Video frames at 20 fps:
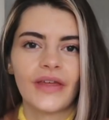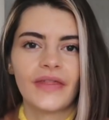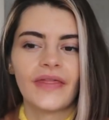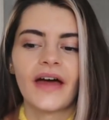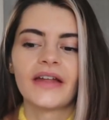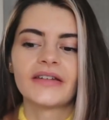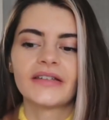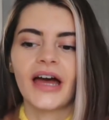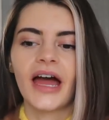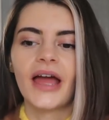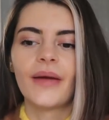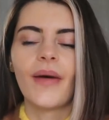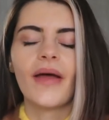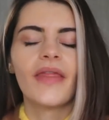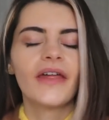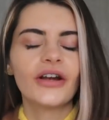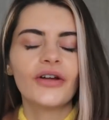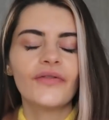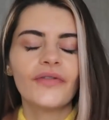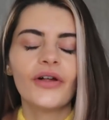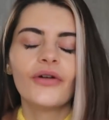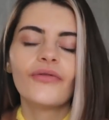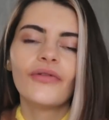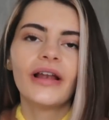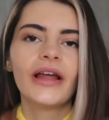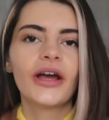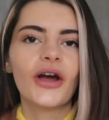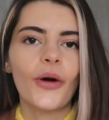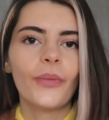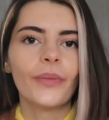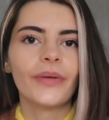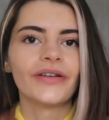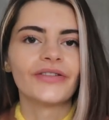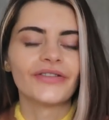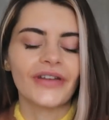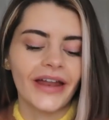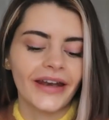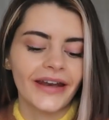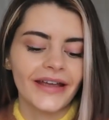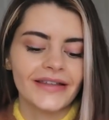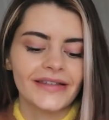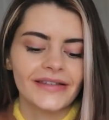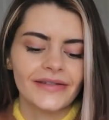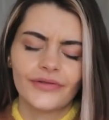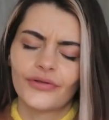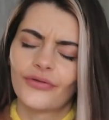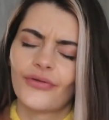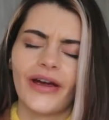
within that time and then you'll feel really accomplished and it's